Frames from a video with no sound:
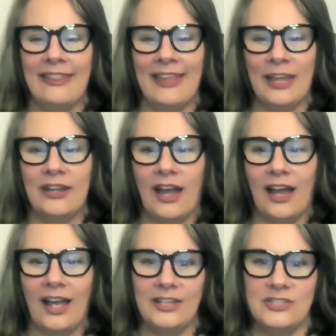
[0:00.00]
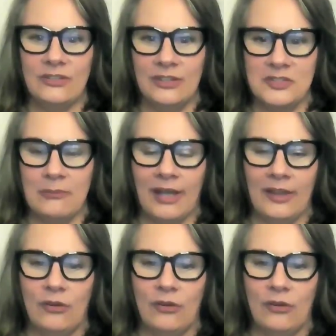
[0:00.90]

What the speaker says: and then I tune into my